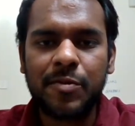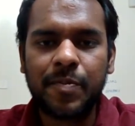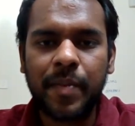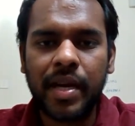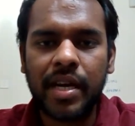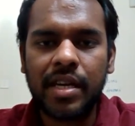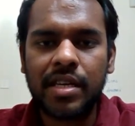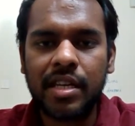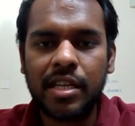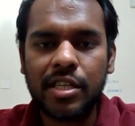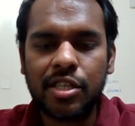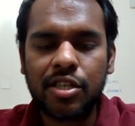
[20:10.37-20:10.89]
pay
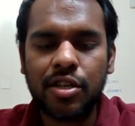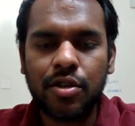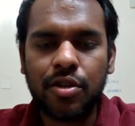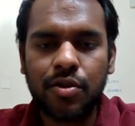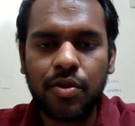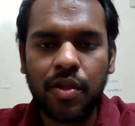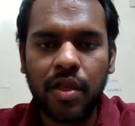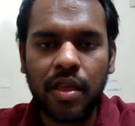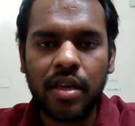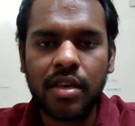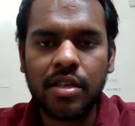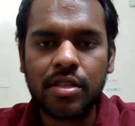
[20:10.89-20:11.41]
attention
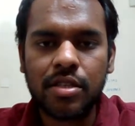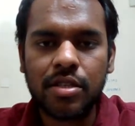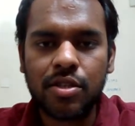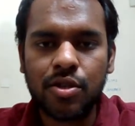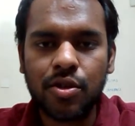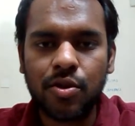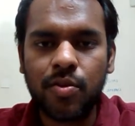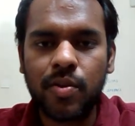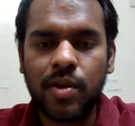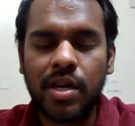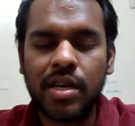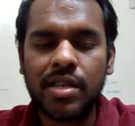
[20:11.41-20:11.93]
to these
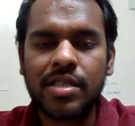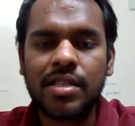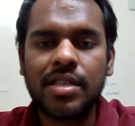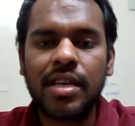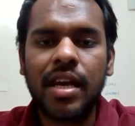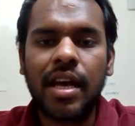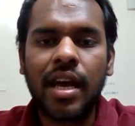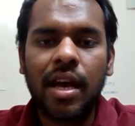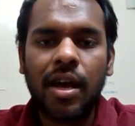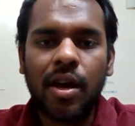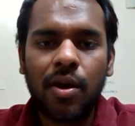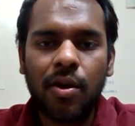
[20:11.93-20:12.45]
two words.
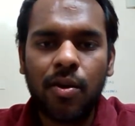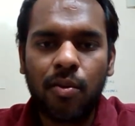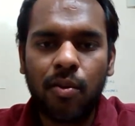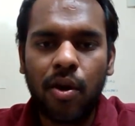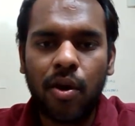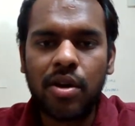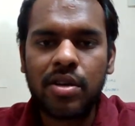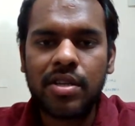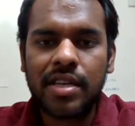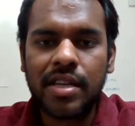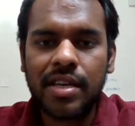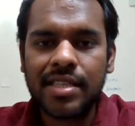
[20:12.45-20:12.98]

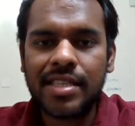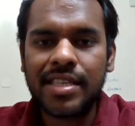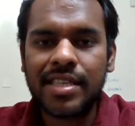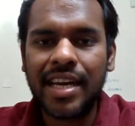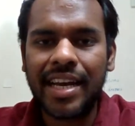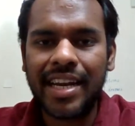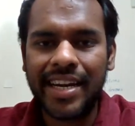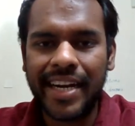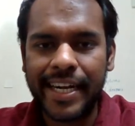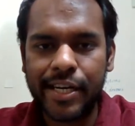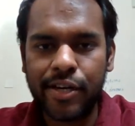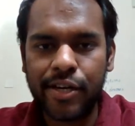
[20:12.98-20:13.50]
What does
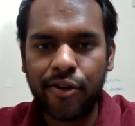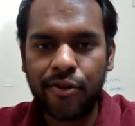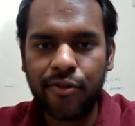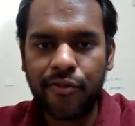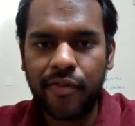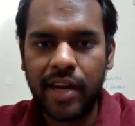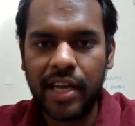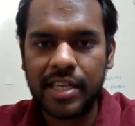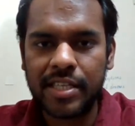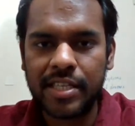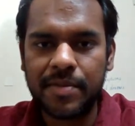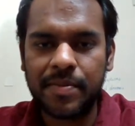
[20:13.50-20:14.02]

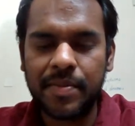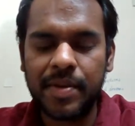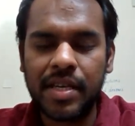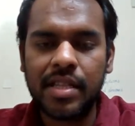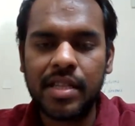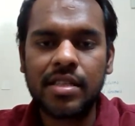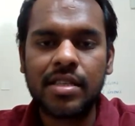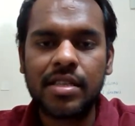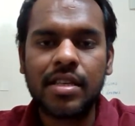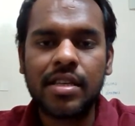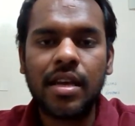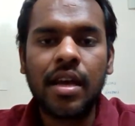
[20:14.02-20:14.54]
retroflex
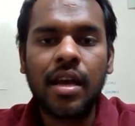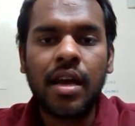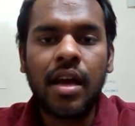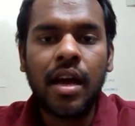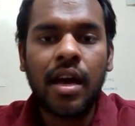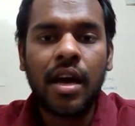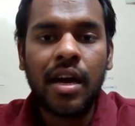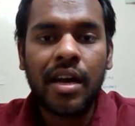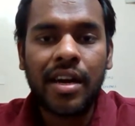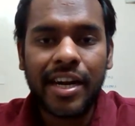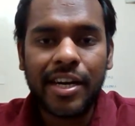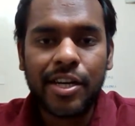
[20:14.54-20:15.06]
means?
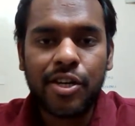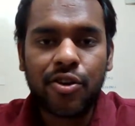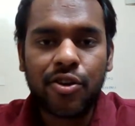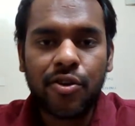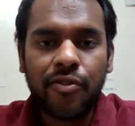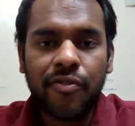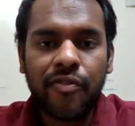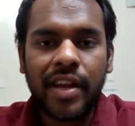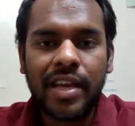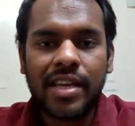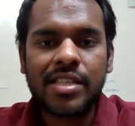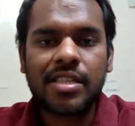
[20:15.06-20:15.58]

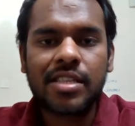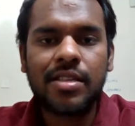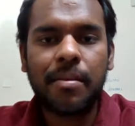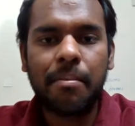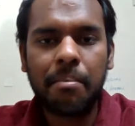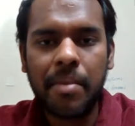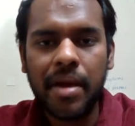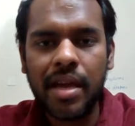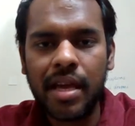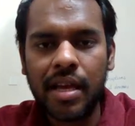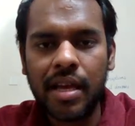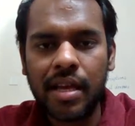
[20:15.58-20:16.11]
Retroflex
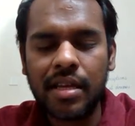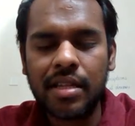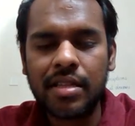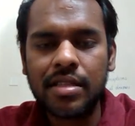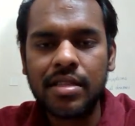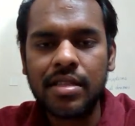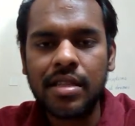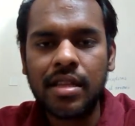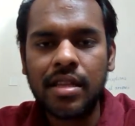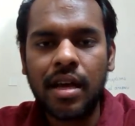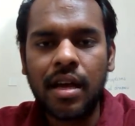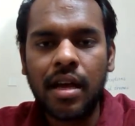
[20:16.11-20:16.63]

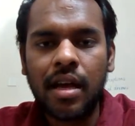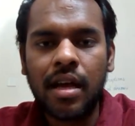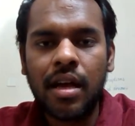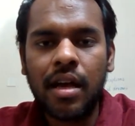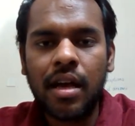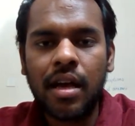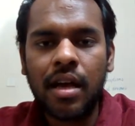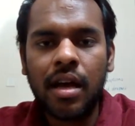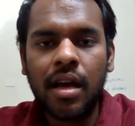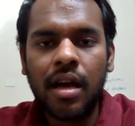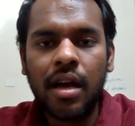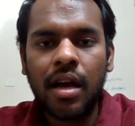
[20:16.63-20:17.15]
mean
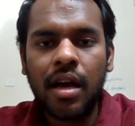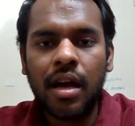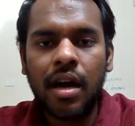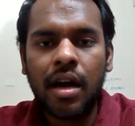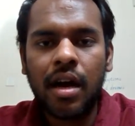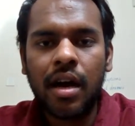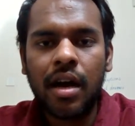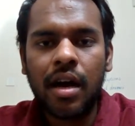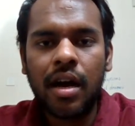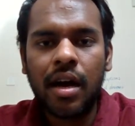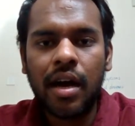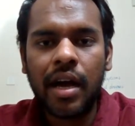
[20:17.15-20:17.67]

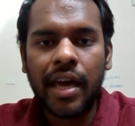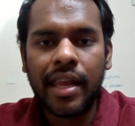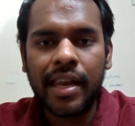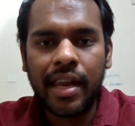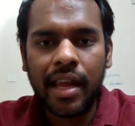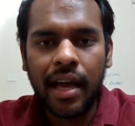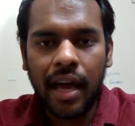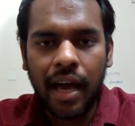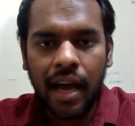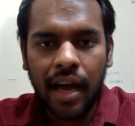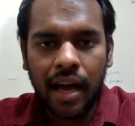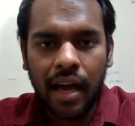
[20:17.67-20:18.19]

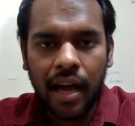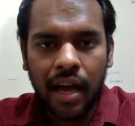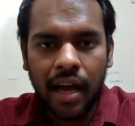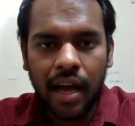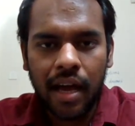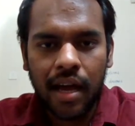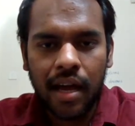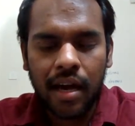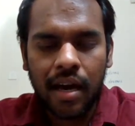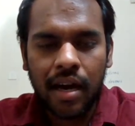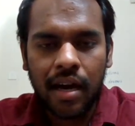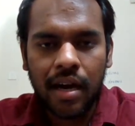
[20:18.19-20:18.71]
an
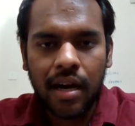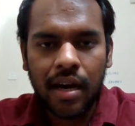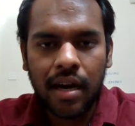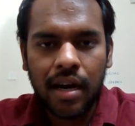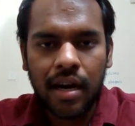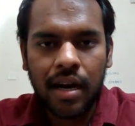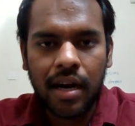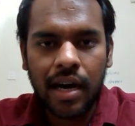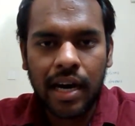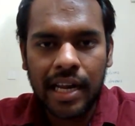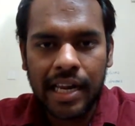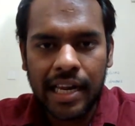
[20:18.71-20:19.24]

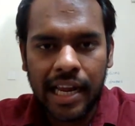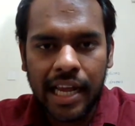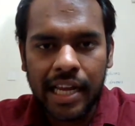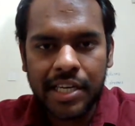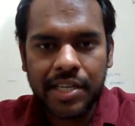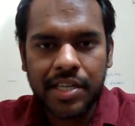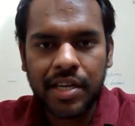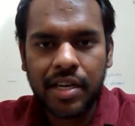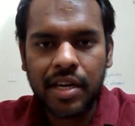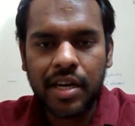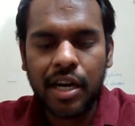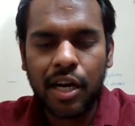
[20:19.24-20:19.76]
a
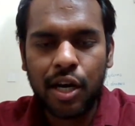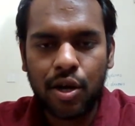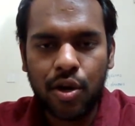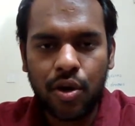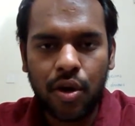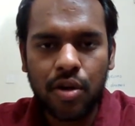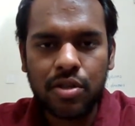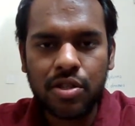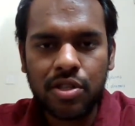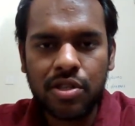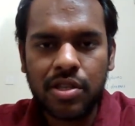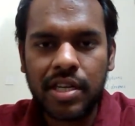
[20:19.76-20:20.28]
letter, a
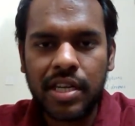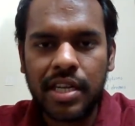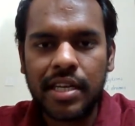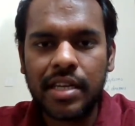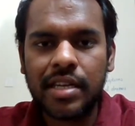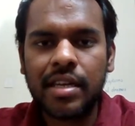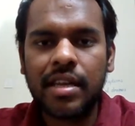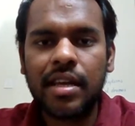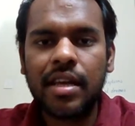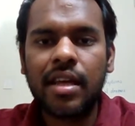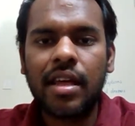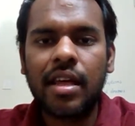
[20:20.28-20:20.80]

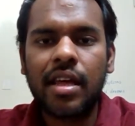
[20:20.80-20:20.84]
consonant